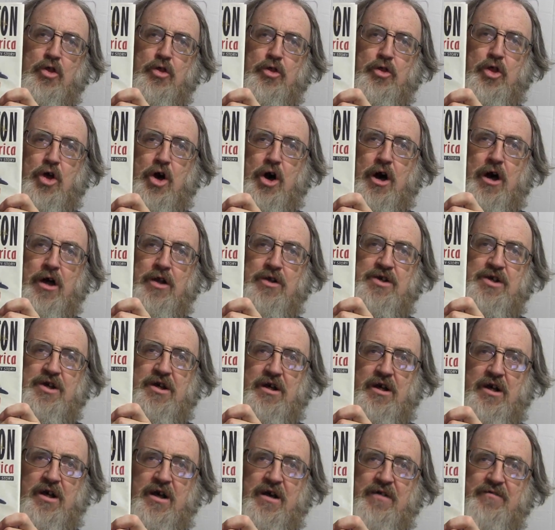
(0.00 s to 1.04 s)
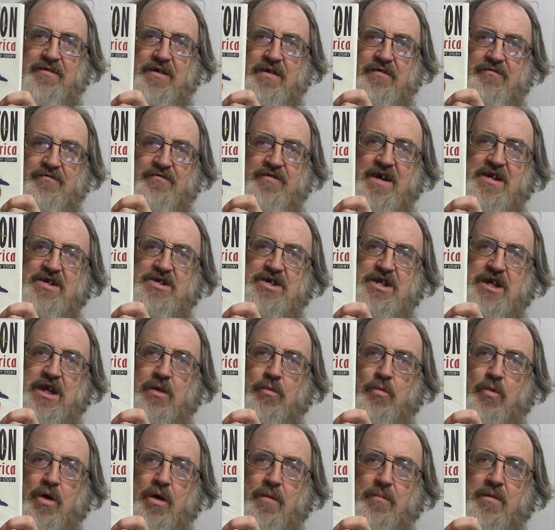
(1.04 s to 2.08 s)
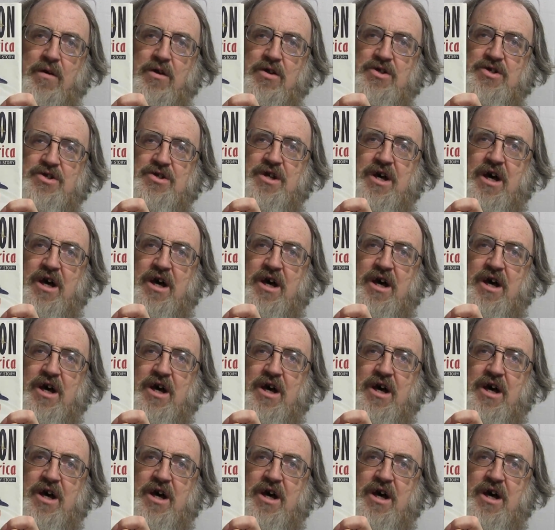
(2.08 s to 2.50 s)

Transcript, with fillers: thought of investing in Walmart